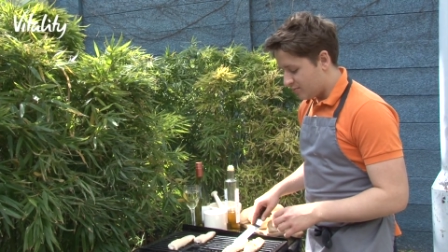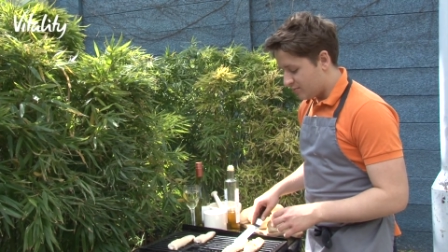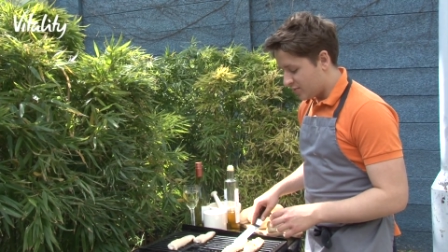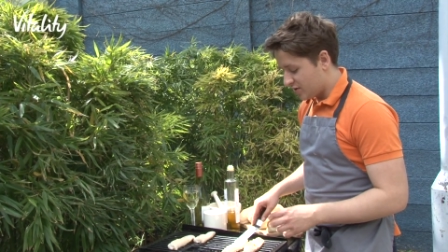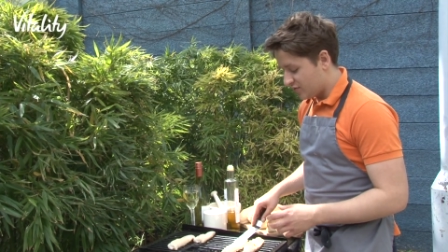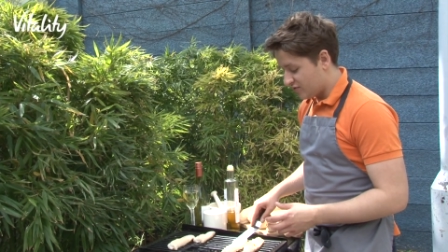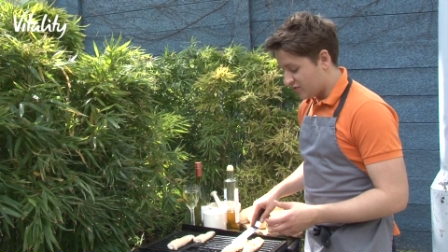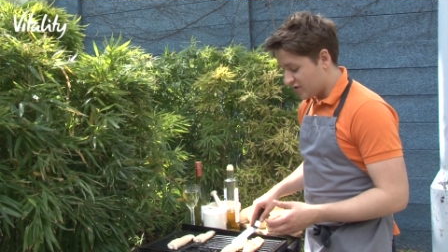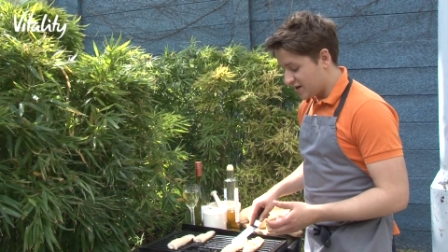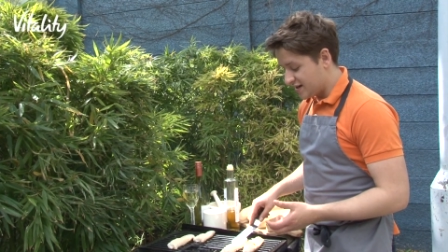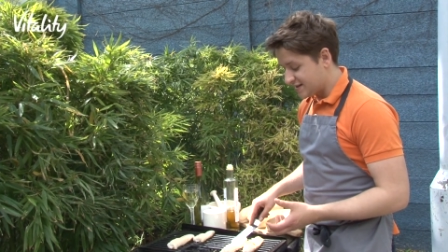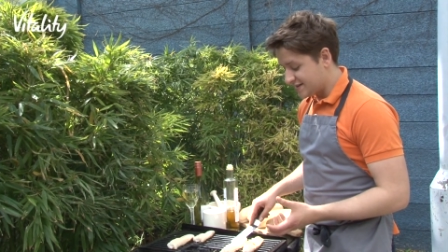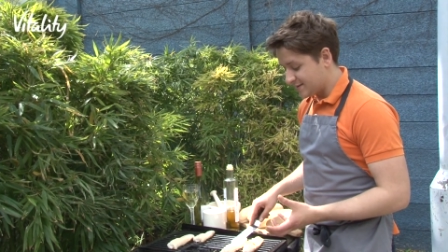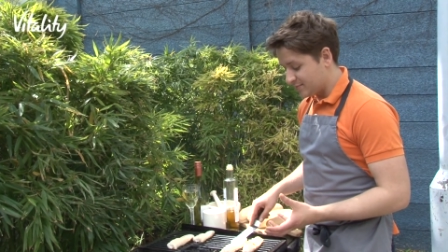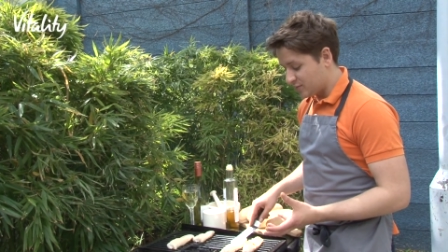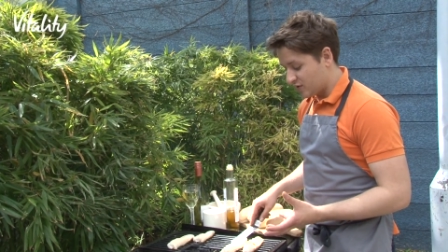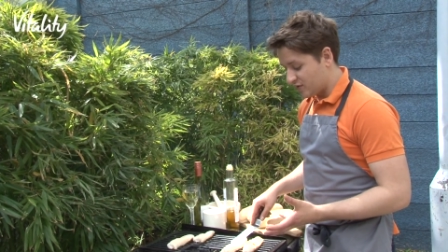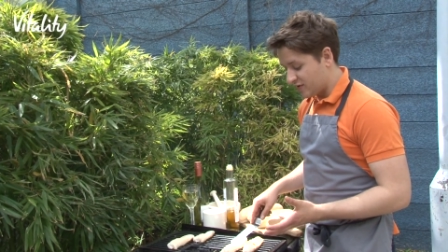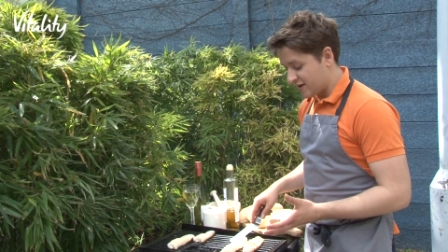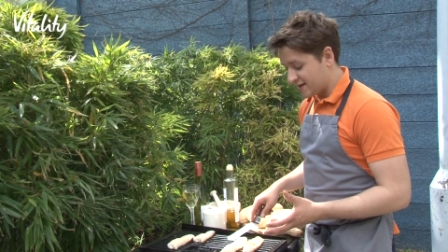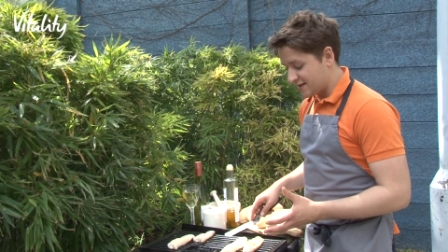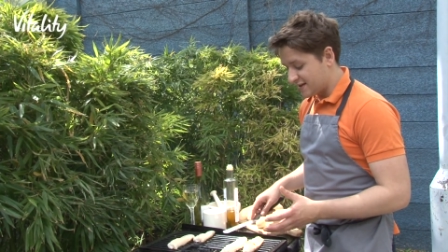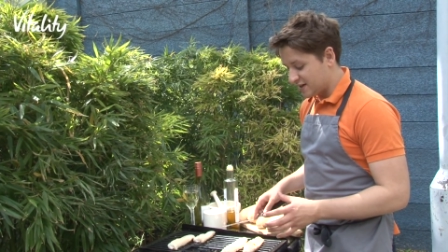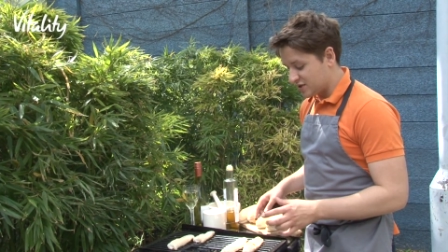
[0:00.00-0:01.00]
But really simple,
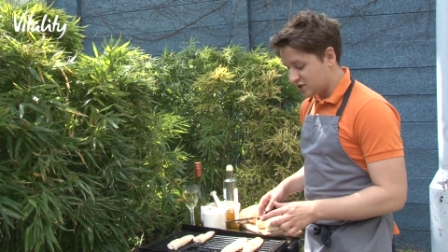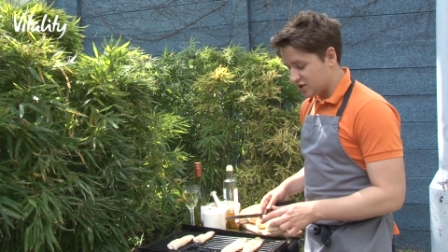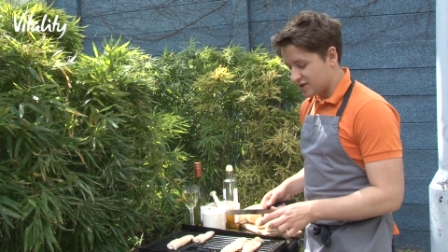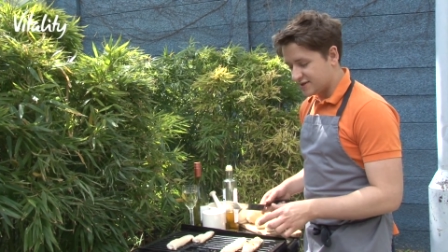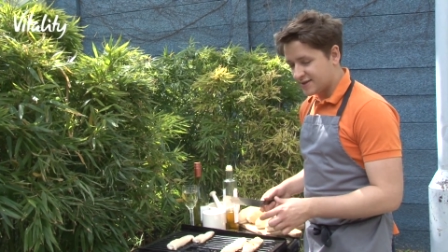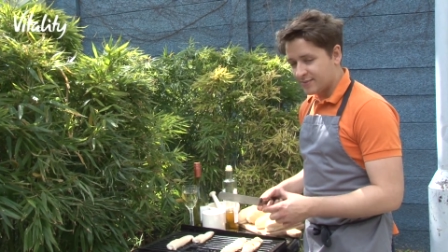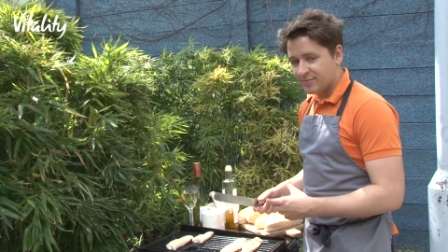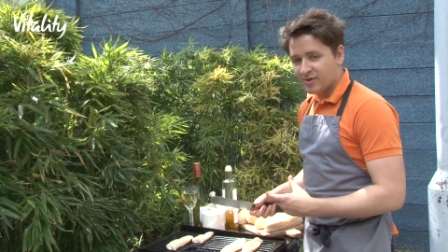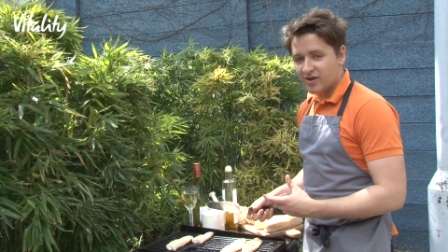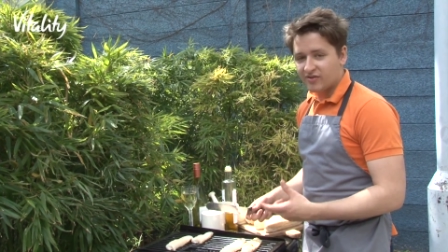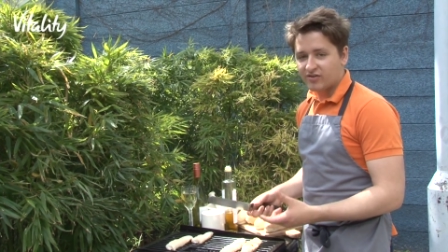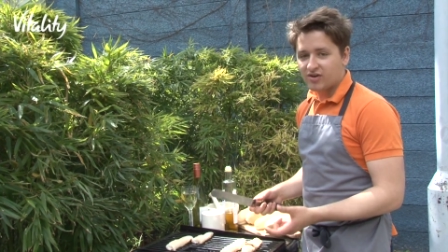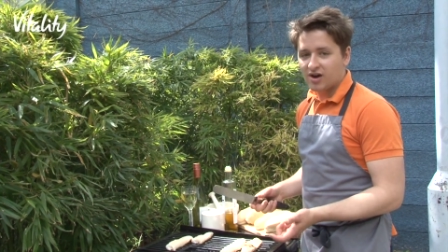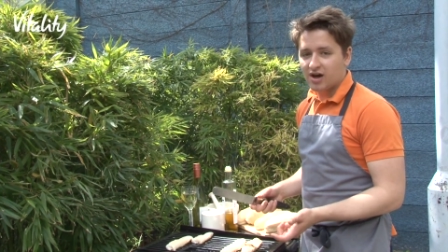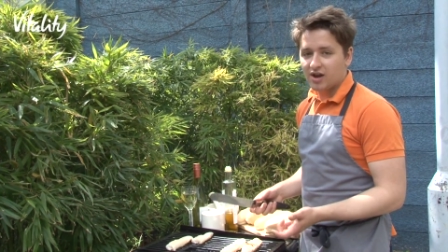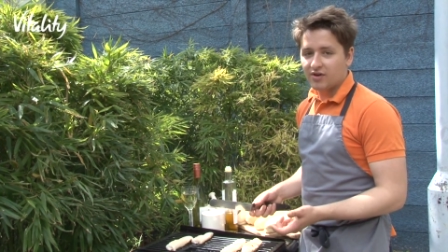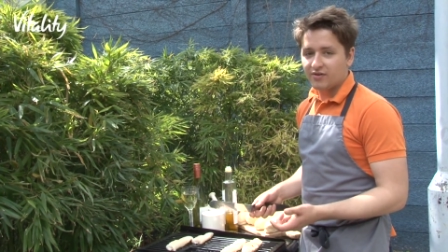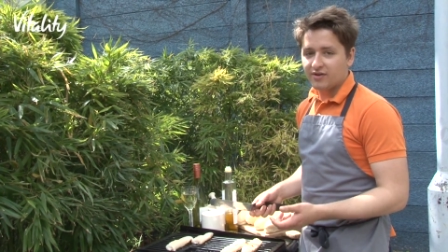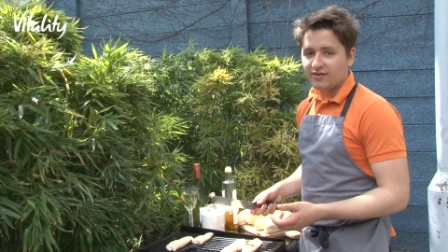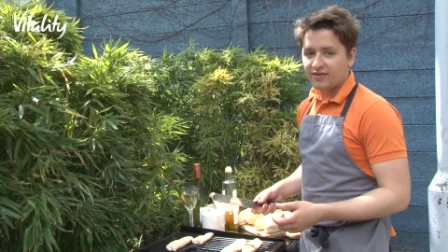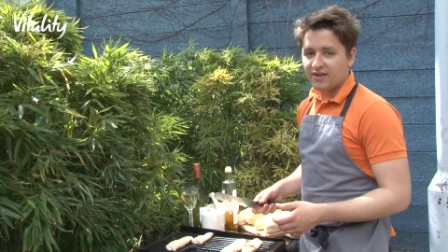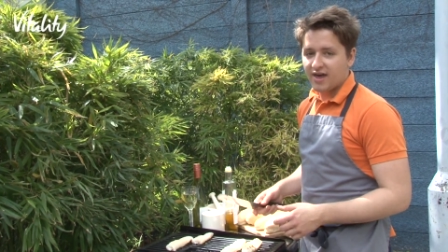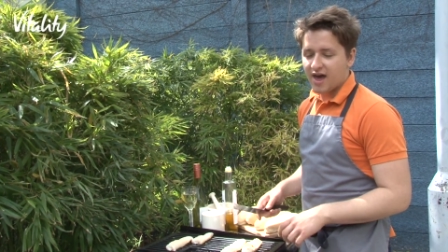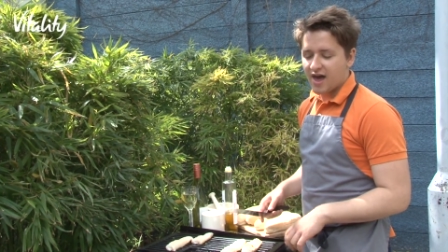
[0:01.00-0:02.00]
very delicious, a bit of
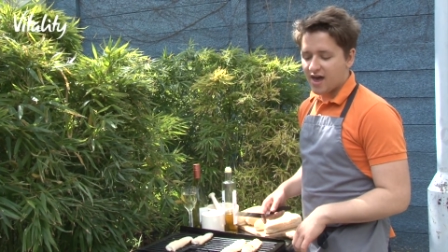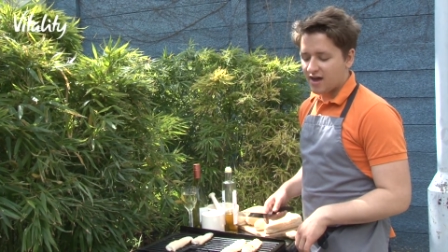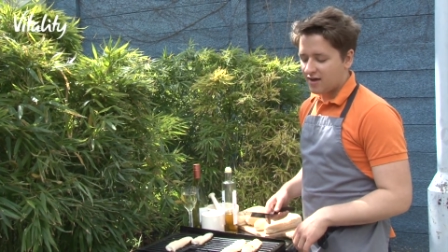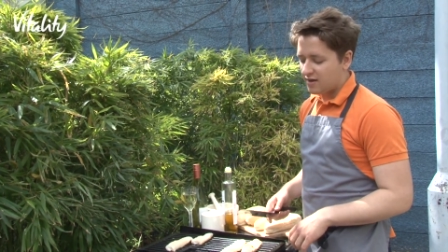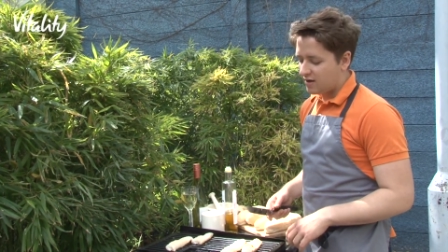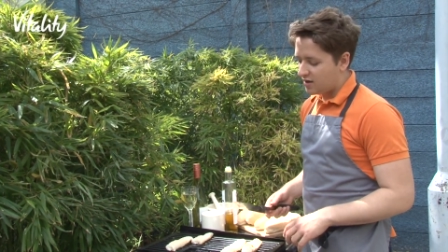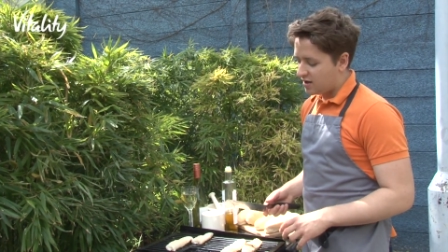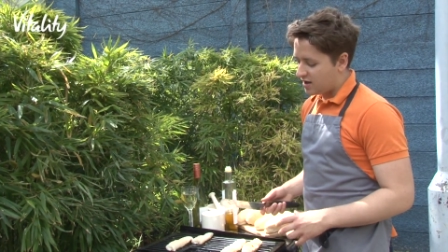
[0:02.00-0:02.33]
colour in there.